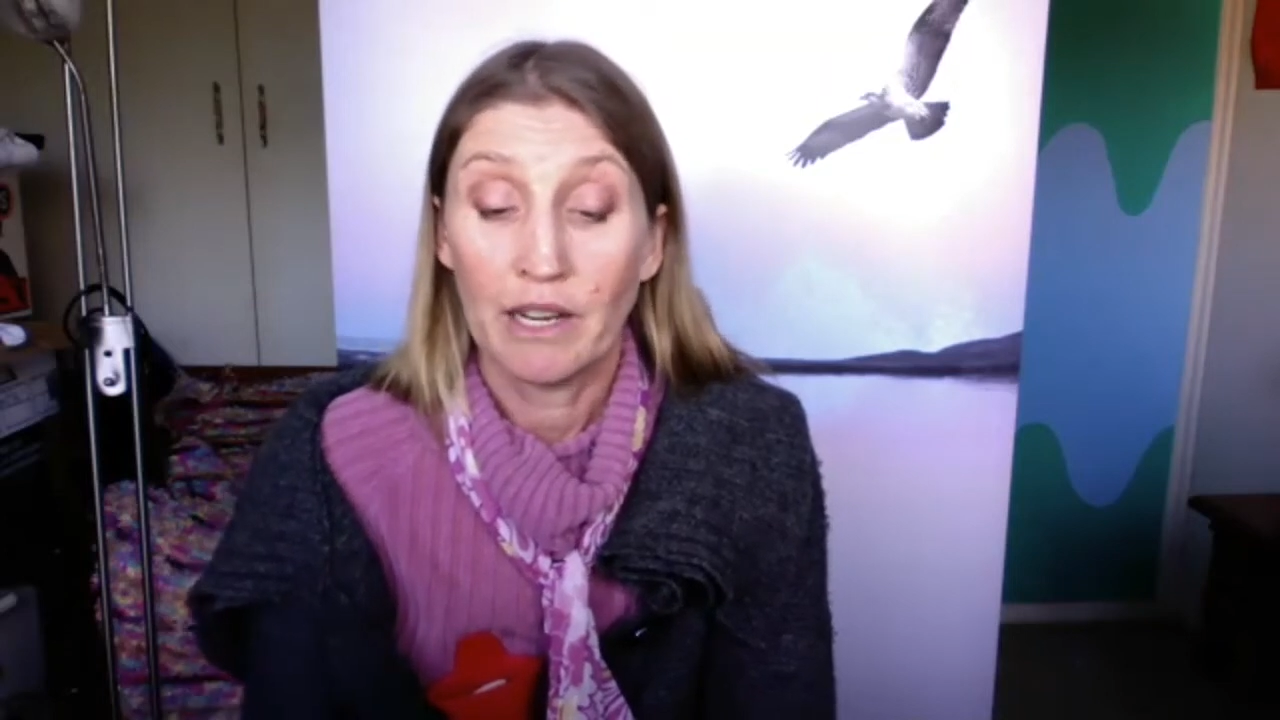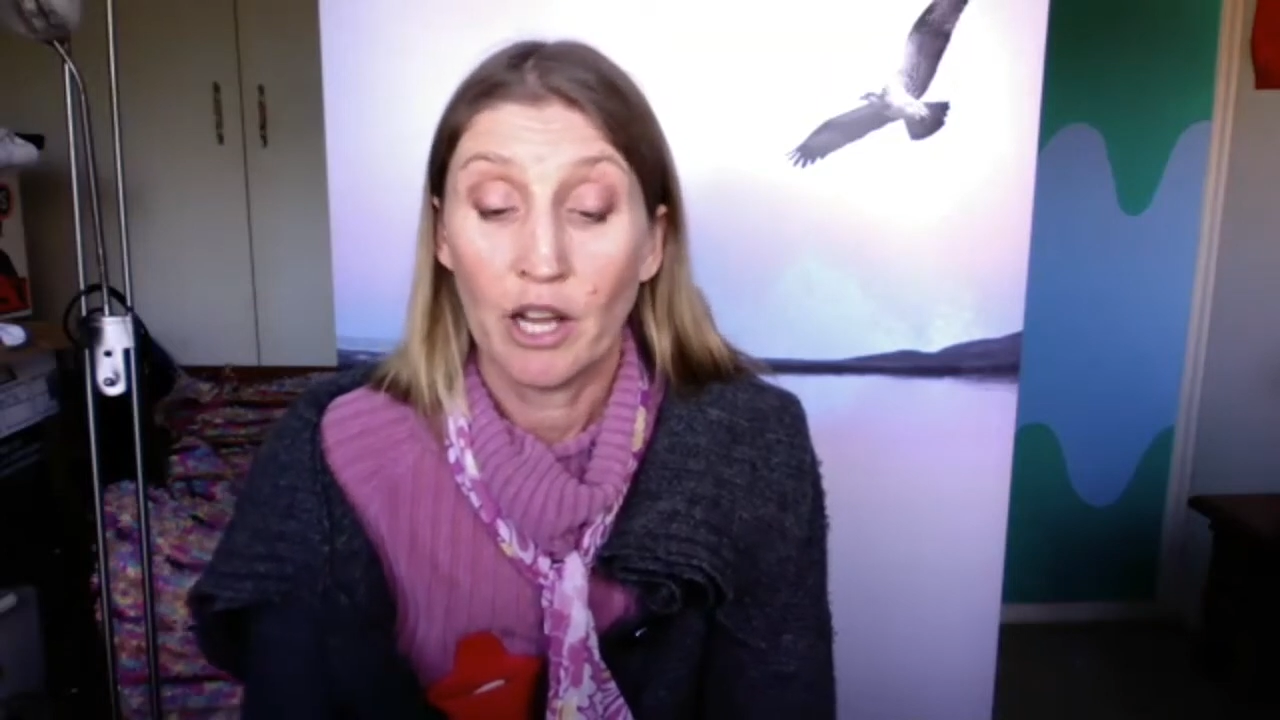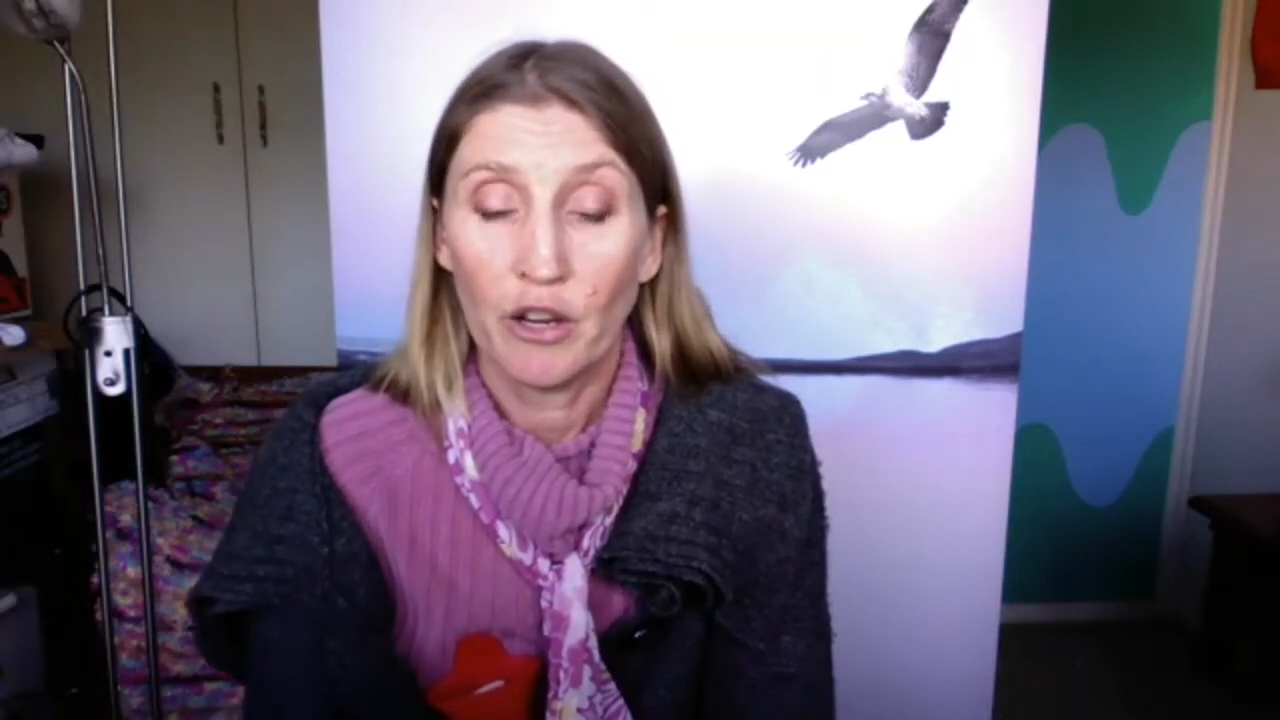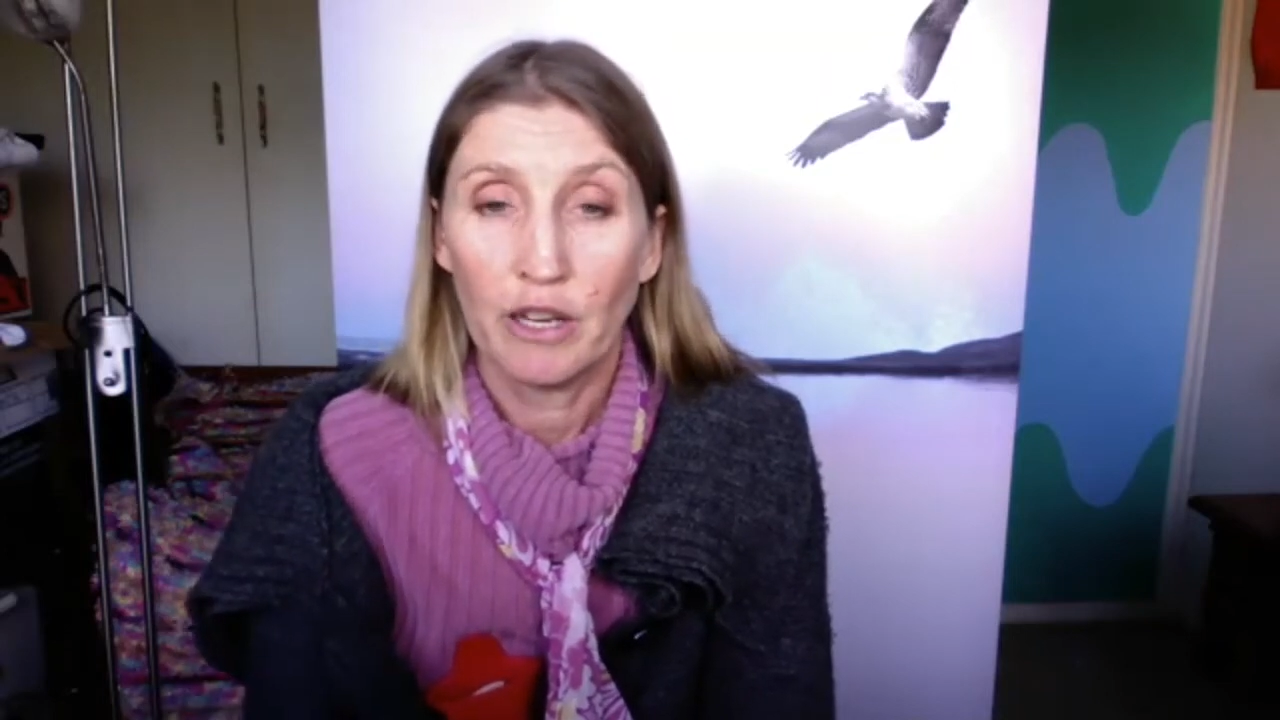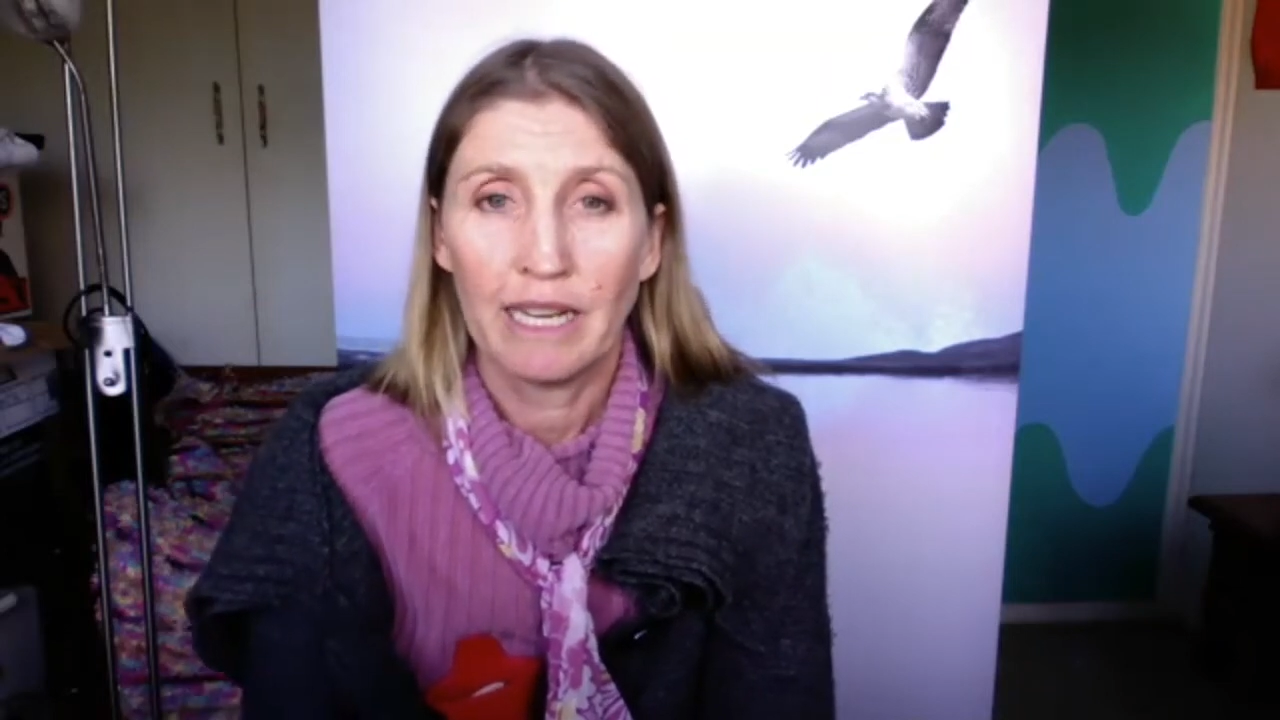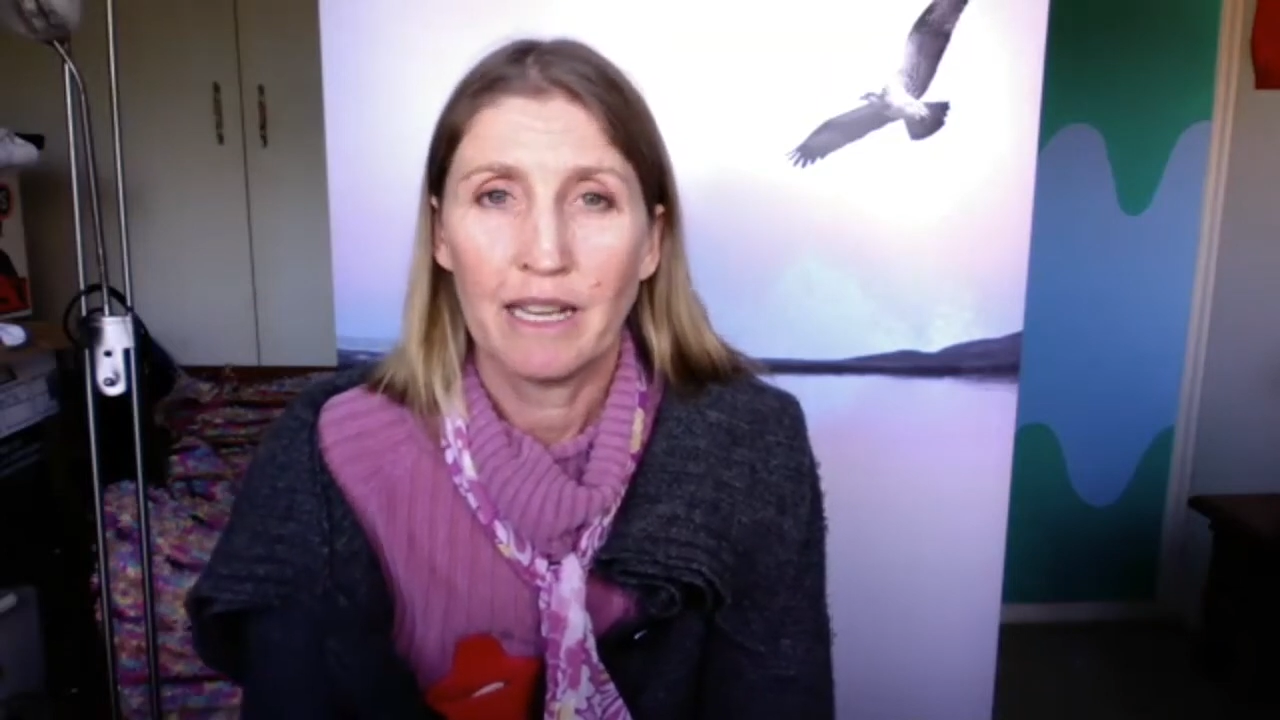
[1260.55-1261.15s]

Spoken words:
only